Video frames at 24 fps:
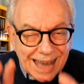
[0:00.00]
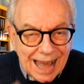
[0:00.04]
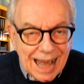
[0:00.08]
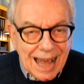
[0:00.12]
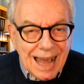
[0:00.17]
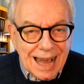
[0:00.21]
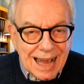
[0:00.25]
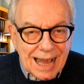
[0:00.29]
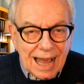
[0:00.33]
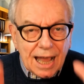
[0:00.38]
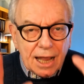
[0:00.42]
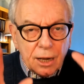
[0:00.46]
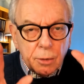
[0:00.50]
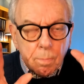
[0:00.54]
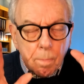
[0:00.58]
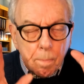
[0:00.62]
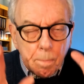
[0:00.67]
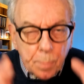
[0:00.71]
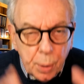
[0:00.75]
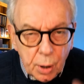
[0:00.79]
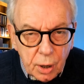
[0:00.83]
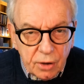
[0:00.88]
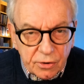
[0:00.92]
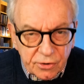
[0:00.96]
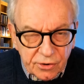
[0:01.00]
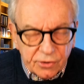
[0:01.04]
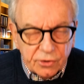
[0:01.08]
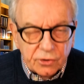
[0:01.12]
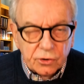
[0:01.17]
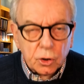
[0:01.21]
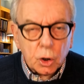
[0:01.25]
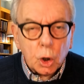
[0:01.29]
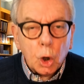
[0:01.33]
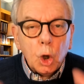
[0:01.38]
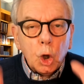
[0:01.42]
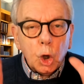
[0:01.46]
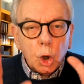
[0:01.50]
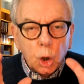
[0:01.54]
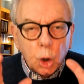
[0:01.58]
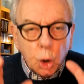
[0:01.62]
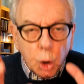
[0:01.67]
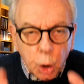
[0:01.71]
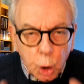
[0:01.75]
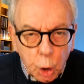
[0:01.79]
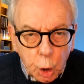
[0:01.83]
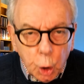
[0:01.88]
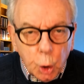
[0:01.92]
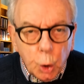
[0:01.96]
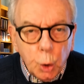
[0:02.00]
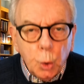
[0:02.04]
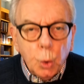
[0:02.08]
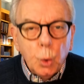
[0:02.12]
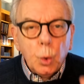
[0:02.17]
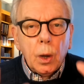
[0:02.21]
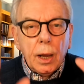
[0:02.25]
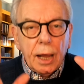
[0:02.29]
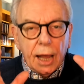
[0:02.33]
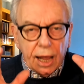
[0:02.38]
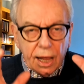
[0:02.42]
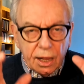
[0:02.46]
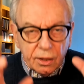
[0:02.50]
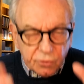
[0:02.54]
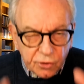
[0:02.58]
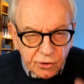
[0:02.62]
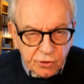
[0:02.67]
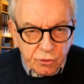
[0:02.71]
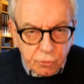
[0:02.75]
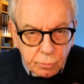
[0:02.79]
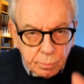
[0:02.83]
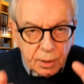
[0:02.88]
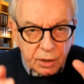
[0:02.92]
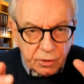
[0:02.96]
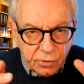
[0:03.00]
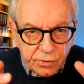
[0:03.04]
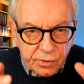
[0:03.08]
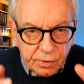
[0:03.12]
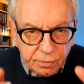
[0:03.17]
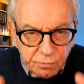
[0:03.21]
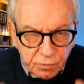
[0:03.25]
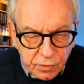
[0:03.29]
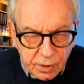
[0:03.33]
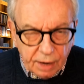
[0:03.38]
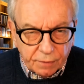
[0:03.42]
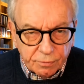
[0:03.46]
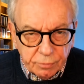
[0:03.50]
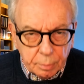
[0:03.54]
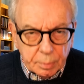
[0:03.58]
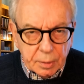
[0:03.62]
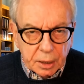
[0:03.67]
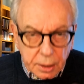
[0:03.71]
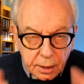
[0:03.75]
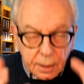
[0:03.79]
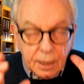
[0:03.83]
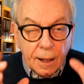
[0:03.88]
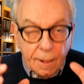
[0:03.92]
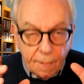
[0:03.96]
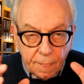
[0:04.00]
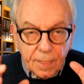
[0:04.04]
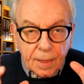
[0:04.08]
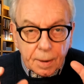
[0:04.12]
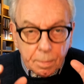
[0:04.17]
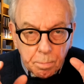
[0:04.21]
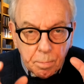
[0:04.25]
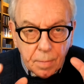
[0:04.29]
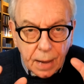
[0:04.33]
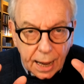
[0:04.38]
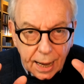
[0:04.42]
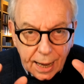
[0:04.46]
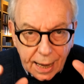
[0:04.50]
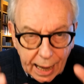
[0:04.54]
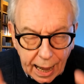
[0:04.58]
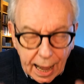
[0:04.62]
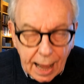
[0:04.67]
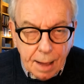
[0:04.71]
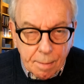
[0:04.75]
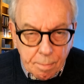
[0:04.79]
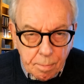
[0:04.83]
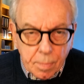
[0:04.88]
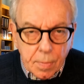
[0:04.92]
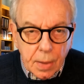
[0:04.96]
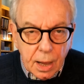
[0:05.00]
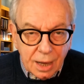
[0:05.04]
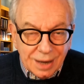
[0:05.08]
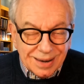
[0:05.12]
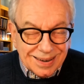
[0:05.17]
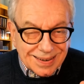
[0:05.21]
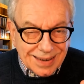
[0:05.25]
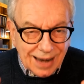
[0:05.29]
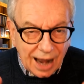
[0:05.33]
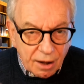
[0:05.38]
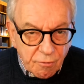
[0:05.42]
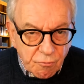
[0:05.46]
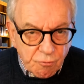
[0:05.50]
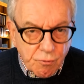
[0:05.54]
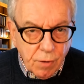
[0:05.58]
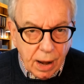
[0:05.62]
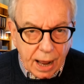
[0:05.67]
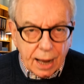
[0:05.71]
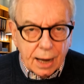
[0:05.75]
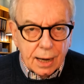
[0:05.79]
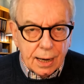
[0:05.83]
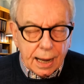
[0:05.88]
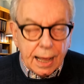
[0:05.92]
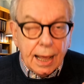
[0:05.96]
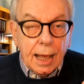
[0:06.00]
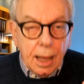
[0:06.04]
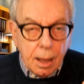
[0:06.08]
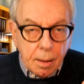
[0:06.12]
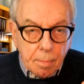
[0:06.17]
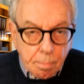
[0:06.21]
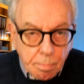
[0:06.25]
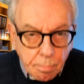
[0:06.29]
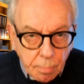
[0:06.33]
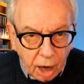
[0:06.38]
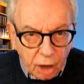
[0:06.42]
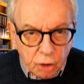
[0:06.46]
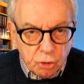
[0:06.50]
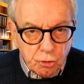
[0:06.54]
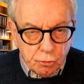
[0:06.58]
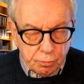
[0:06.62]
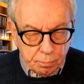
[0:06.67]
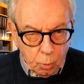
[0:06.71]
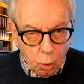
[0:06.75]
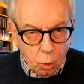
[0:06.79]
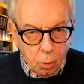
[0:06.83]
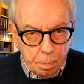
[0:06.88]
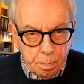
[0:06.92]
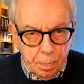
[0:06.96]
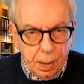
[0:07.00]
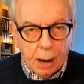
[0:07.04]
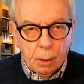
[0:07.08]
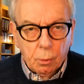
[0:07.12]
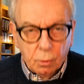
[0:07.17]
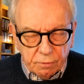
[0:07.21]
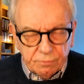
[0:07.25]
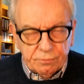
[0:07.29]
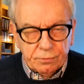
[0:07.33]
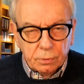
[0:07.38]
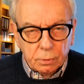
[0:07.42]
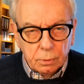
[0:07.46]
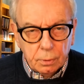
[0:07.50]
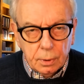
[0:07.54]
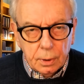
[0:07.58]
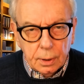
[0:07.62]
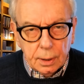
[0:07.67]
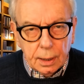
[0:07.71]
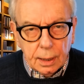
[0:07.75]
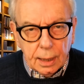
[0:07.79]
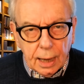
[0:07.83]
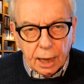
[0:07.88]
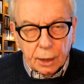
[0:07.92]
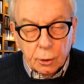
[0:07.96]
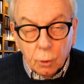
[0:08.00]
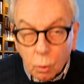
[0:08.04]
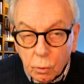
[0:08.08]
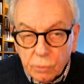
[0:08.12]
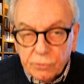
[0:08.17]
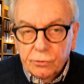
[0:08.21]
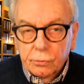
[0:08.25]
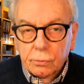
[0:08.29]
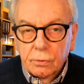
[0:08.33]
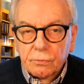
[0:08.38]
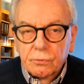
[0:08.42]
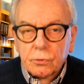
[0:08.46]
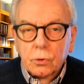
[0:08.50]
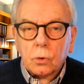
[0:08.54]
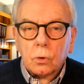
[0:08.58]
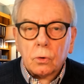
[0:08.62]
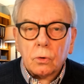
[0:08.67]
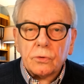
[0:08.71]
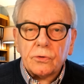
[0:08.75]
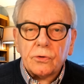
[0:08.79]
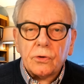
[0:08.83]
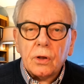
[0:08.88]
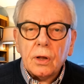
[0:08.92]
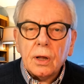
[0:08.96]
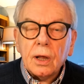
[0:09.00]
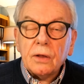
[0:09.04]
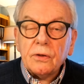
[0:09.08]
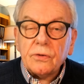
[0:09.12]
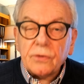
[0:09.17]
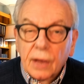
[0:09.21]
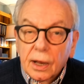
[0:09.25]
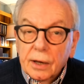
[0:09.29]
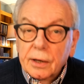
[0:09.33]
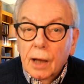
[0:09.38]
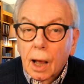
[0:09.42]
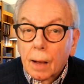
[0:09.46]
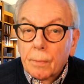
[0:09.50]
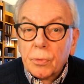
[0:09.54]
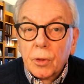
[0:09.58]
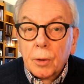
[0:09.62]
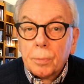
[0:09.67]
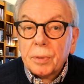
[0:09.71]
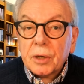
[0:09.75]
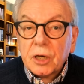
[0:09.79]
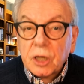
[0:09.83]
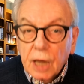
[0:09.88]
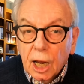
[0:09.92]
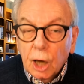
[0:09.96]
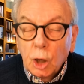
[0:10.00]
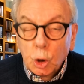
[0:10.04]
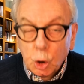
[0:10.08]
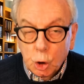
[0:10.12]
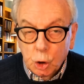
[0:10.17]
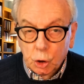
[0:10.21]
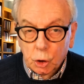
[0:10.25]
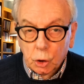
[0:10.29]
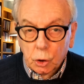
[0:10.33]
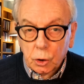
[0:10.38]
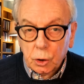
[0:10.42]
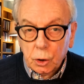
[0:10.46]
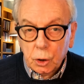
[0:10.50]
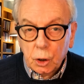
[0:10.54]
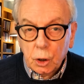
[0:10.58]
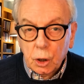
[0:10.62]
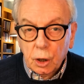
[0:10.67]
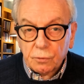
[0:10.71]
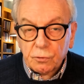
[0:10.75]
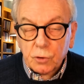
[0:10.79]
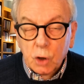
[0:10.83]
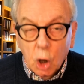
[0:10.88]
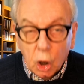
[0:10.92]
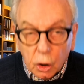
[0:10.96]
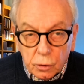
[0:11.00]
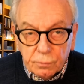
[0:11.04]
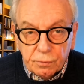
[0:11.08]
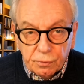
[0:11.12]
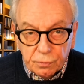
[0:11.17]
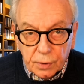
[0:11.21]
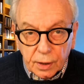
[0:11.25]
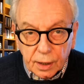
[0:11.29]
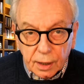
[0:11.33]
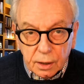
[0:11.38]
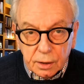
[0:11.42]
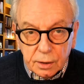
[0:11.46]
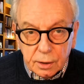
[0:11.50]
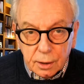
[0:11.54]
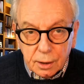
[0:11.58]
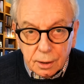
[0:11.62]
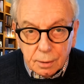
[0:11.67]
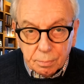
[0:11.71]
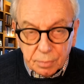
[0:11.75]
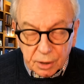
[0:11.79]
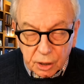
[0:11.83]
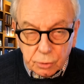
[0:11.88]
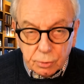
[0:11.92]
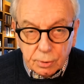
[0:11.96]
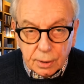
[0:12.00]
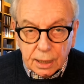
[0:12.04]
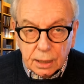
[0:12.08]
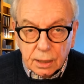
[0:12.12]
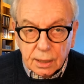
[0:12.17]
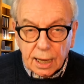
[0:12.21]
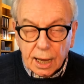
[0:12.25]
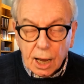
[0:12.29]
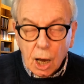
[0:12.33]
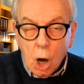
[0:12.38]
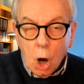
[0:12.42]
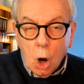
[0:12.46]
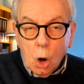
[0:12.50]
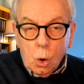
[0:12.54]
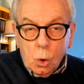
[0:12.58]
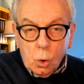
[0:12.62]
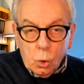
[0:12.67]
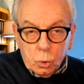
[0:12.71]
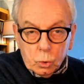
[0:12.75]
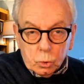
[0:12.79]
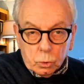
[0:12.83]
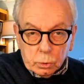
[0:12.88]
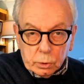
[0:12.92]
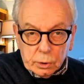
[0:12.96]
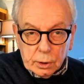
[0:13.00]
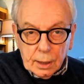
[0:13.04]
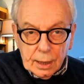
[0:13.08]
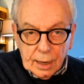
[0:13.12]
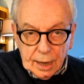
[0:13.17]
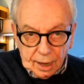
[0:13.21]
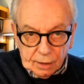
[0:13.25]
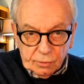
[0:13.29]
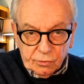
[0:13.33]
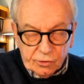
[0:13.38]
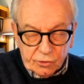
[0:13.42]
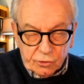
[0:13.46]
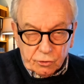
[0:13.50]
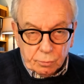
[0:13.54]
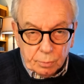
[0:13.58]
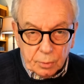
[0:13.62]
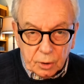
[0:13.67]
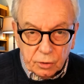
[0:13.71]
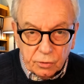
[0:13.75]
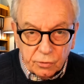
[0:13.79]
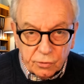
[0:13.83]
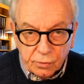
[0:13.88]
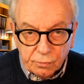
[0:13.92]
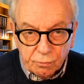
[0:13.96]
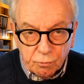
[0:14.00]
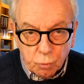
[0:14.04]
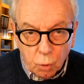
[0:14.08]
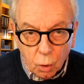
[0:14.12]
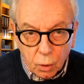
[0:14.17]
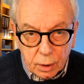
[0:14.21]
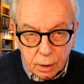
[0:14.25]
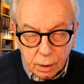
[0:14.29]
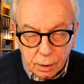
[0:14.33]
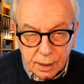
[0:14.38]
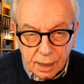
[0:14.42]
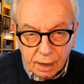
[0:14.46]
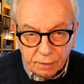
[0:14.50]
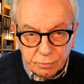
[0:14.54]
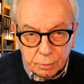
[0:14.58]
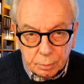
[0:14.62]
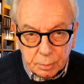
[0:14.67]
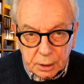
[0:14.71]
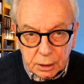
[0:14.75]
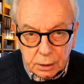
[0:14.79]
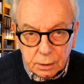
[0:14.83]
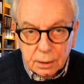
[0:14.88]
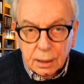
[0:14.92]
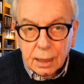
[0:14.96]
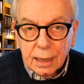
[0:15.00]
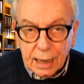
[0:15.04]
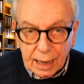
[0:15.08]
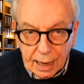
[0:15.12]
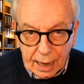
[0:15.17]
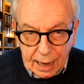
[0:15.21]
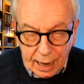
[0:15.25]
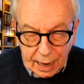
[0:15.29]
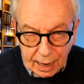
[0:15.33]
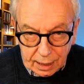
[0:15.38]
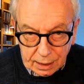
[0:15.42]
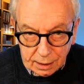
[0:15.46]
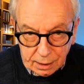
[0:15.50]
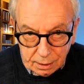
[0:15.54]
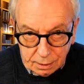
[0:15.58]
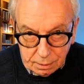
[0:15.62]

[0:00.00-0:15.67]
in person, new instruments of government that make him directly much more powerful, and also, of course, set up the potential of conflict between the old instruments of royal government in